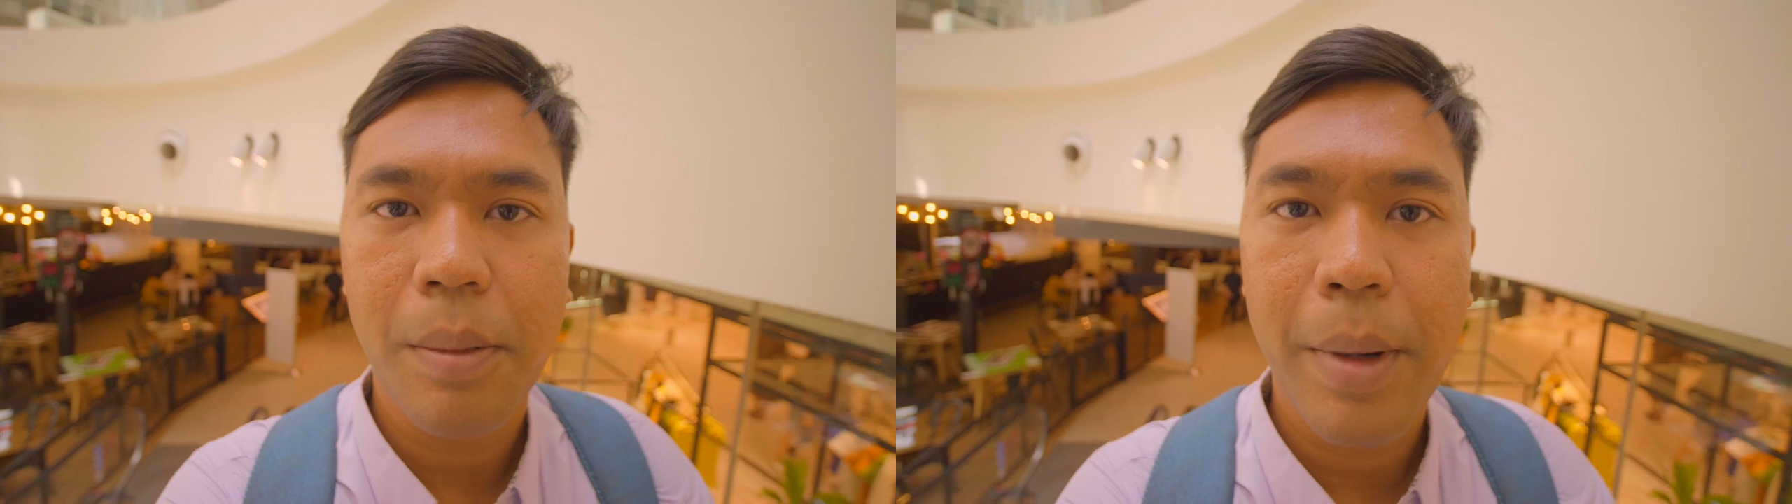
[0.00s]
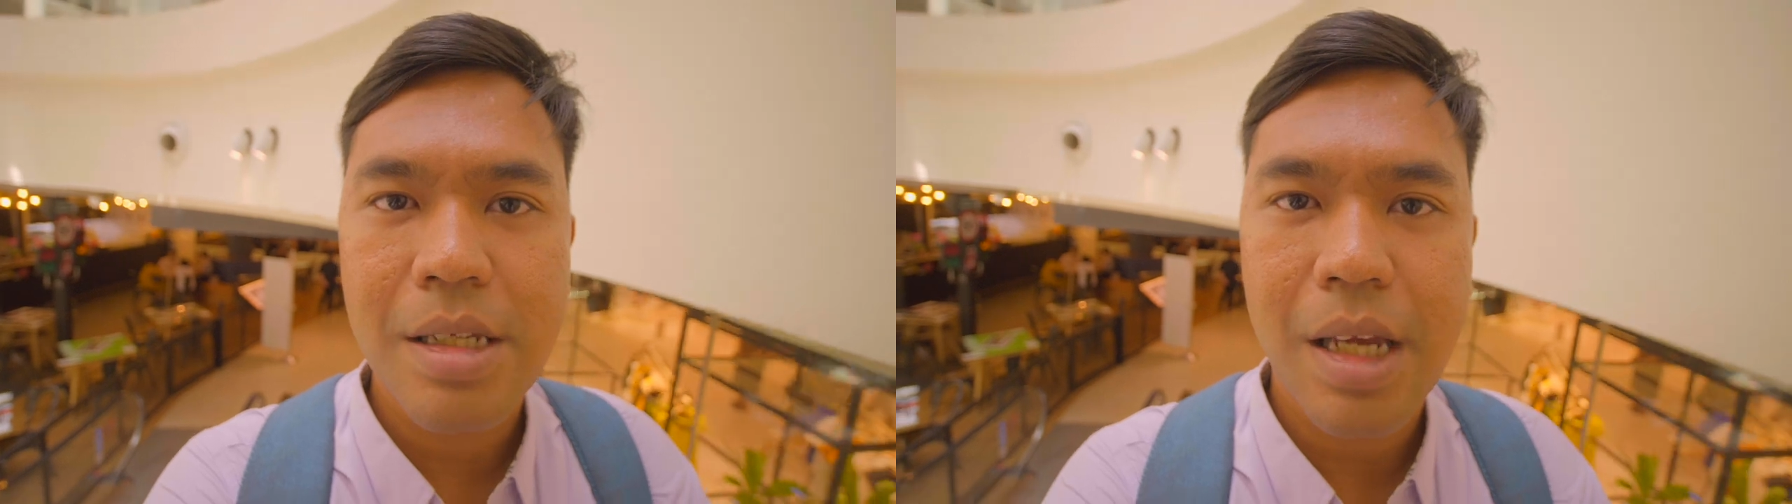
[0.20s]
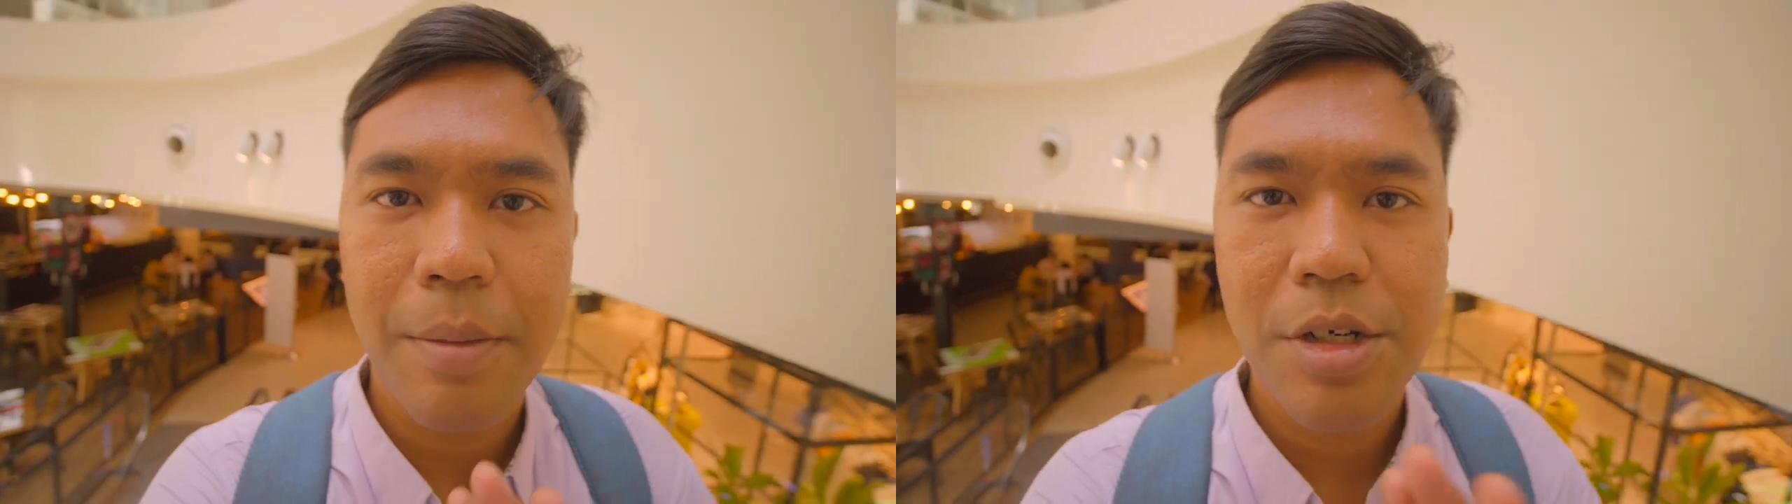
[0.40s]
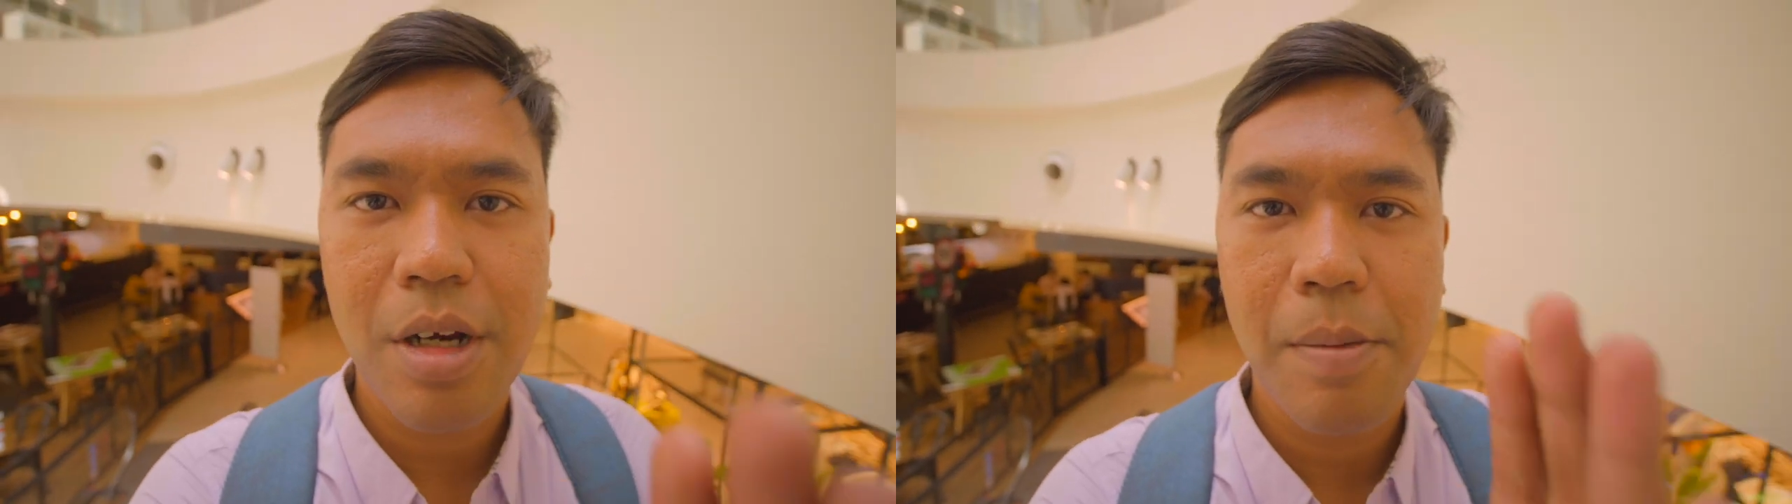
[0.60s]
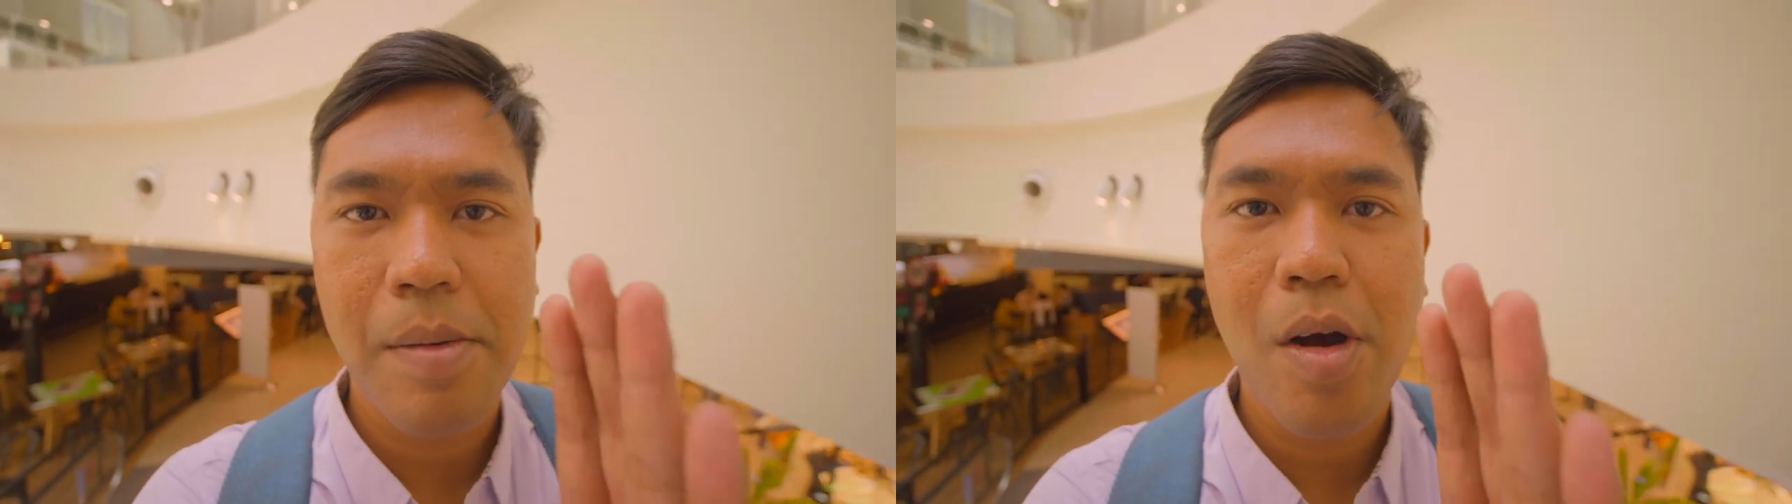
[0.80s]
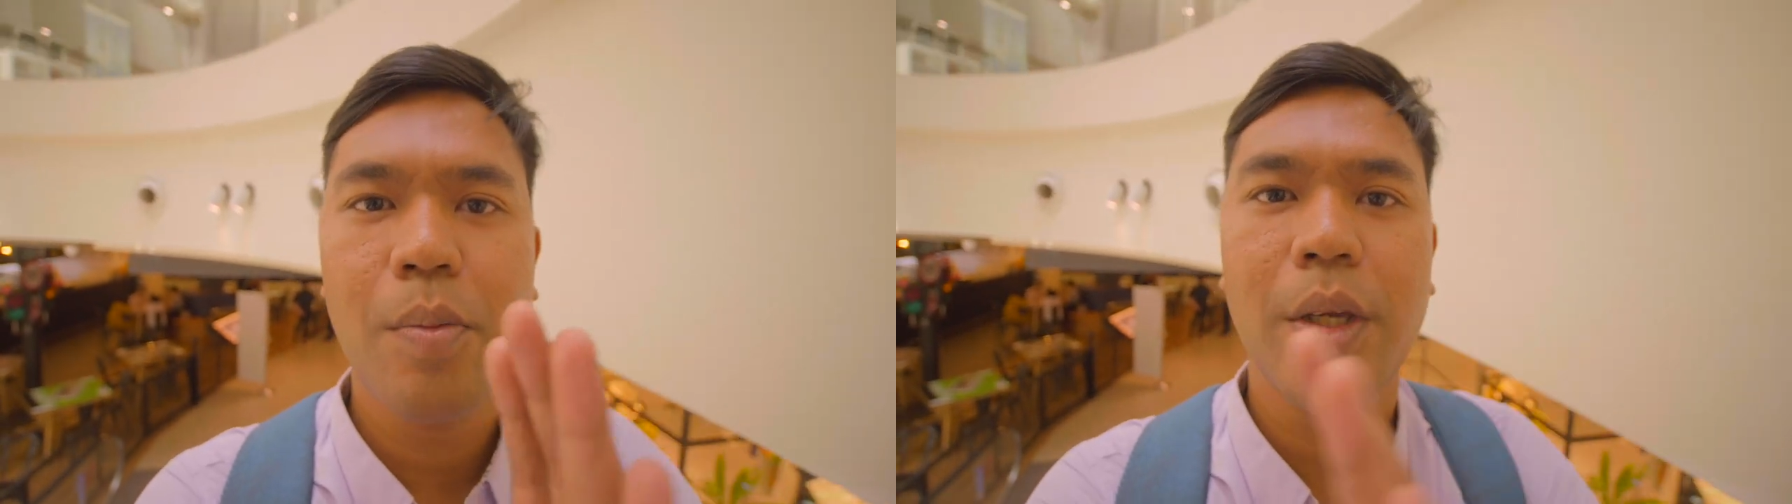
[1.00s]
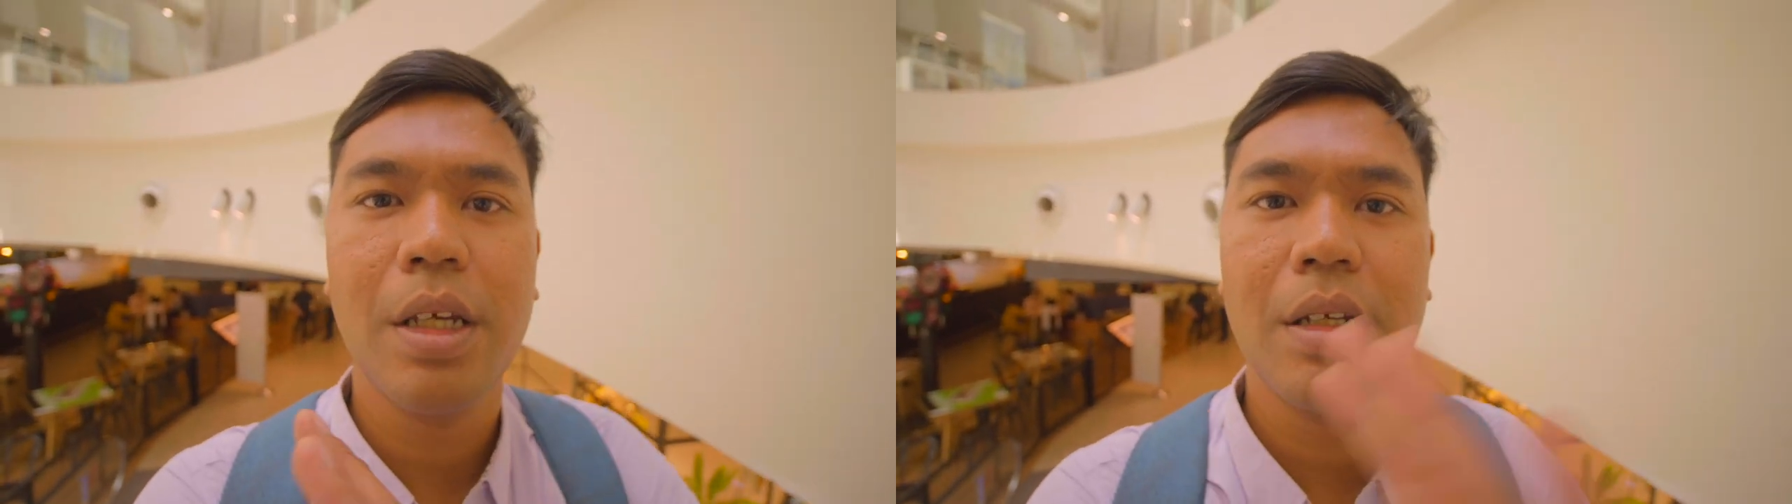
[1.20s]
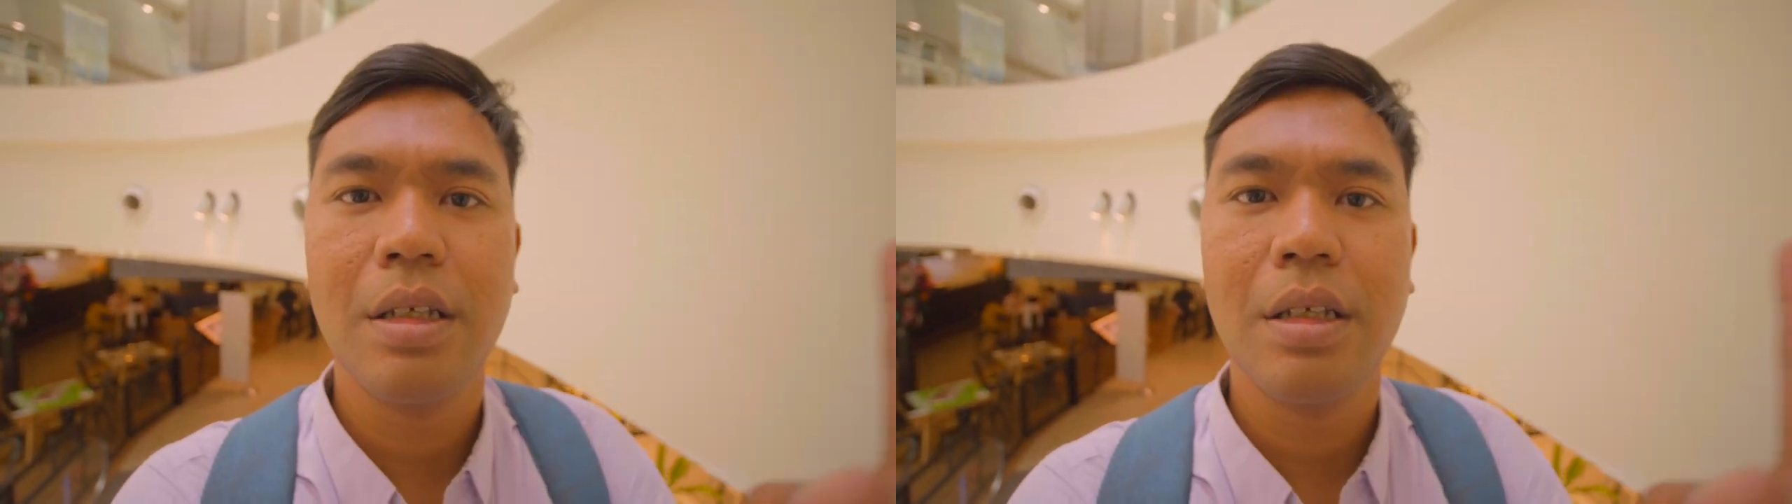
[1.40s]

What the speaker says: best camera shop in my opinion,